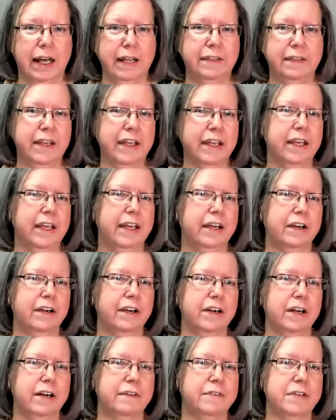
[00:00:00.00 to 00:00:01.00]
I think
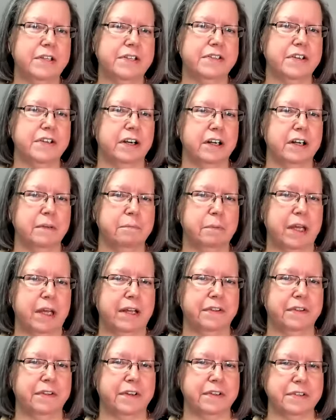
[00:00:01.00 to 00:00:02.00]
here of a startup
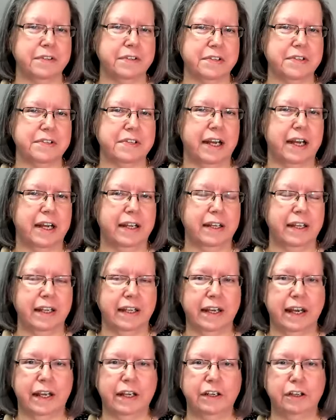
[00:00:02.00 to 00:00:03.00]
ethical
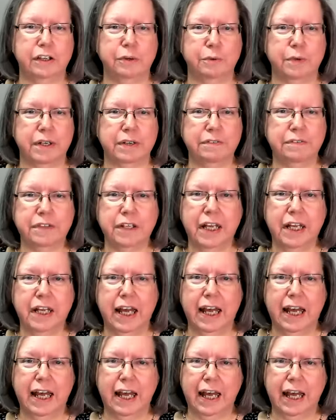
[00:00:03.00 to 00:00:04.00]
society I knew of.
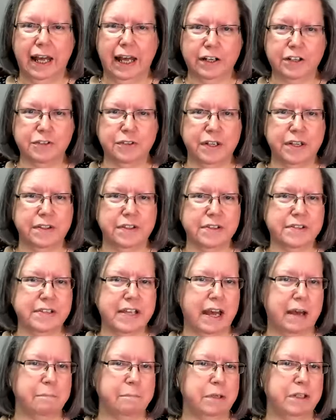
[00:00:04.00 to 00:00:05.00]
Actually, this
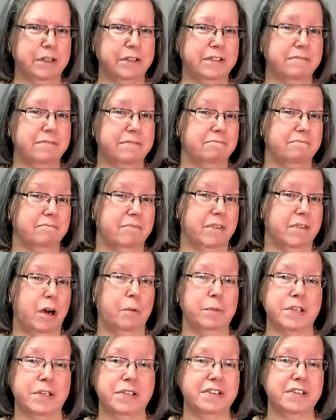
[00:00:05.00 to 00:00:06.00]
happened
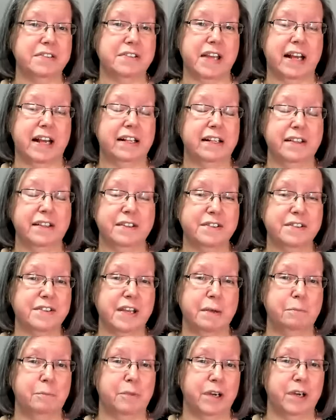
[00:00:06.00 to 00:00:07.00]
almost exactly the
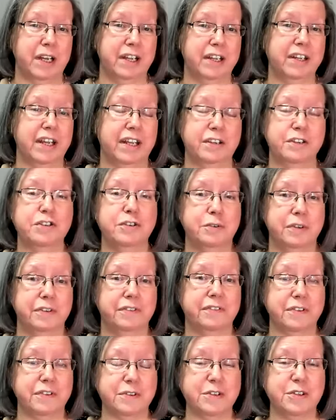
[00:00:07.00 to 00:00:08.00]
same way in two
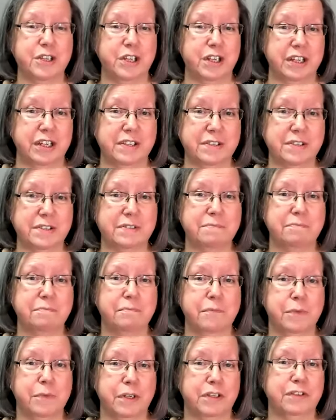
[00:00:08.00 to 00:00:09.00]
different cities
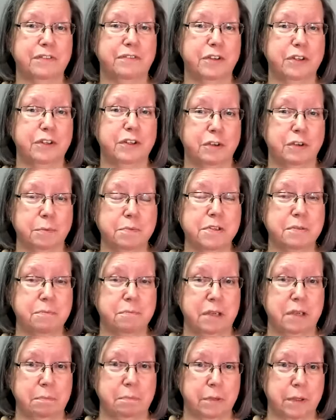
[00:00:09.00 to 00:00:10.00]
with different groups
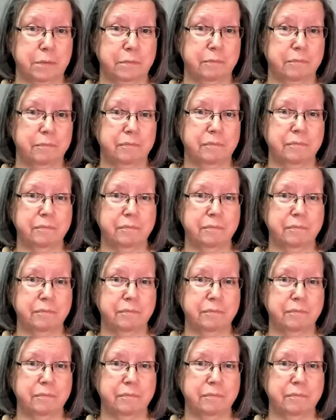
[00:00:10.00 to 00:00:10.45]
of people